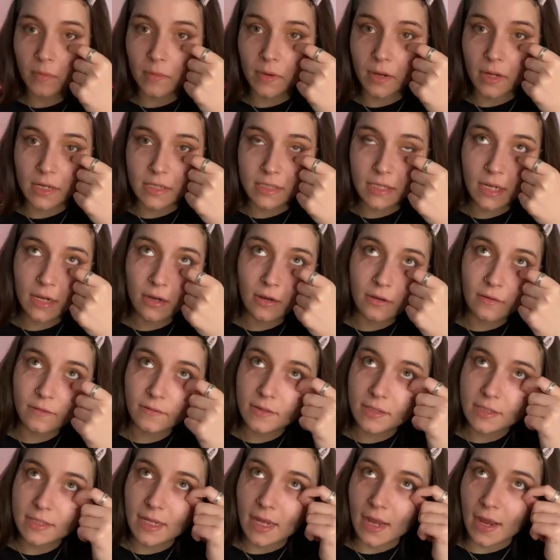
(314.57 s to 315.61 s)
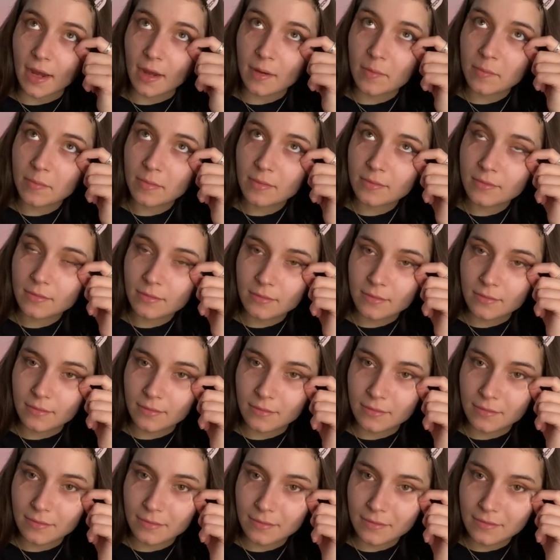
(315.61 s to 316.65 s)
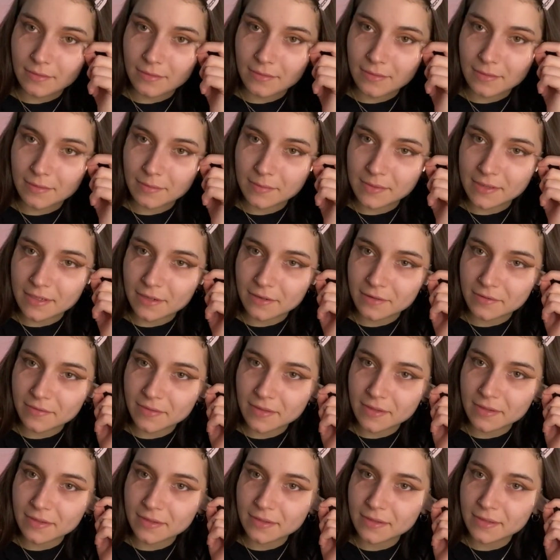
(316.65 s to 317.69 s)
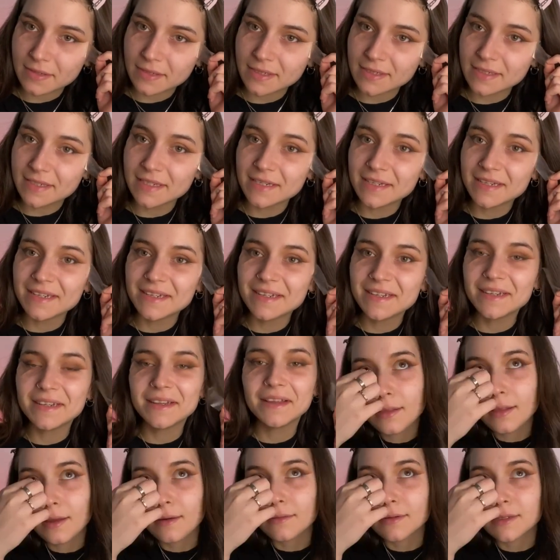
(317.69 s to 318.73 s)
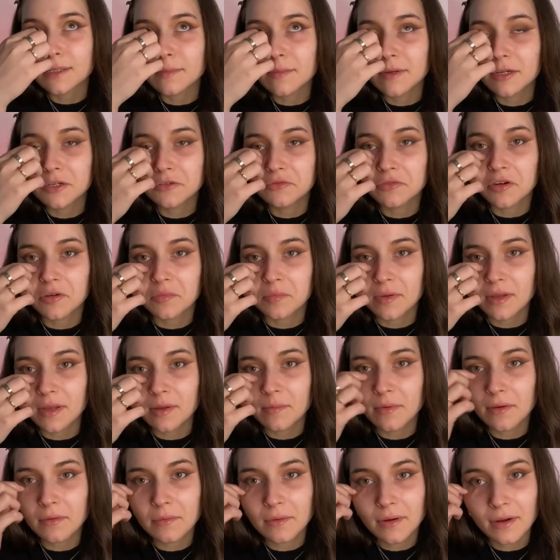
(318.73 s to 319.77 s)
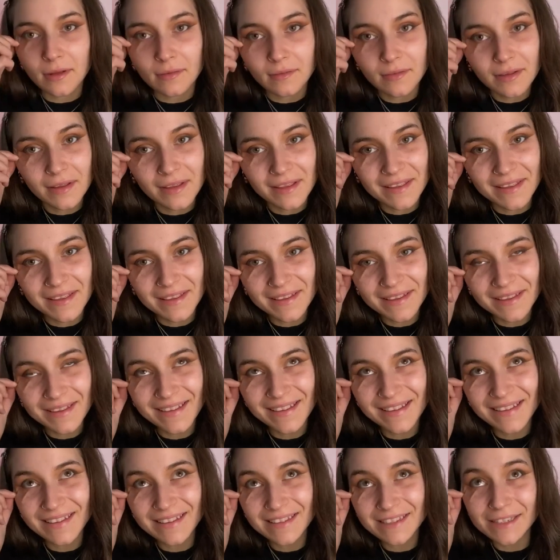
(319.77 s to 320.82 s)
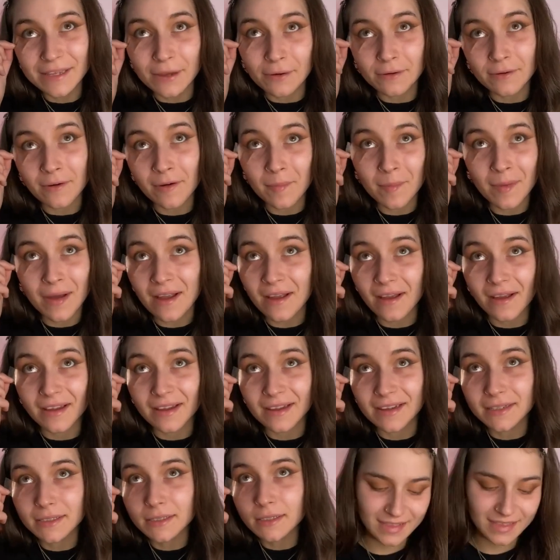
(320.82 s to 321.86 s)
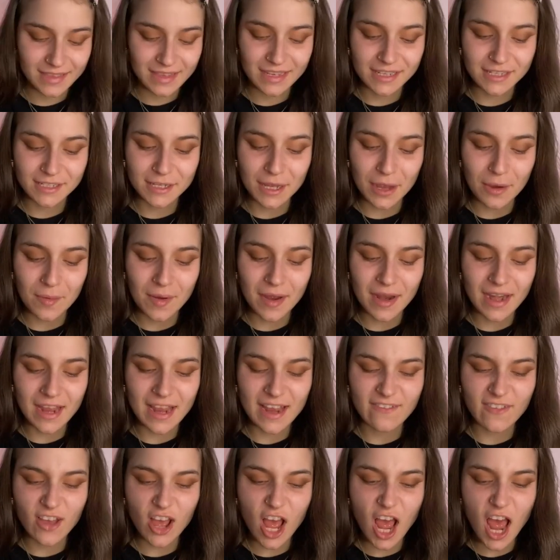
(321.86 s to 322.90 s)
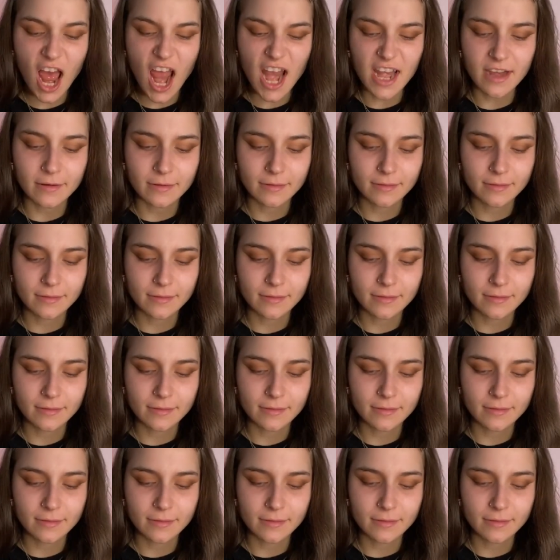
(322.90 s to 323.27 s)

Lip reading: we're gonna take off the tape. Oh, I'm terrified. That one's a bit droopy, but whatever. So on my eyes. They're so uneven.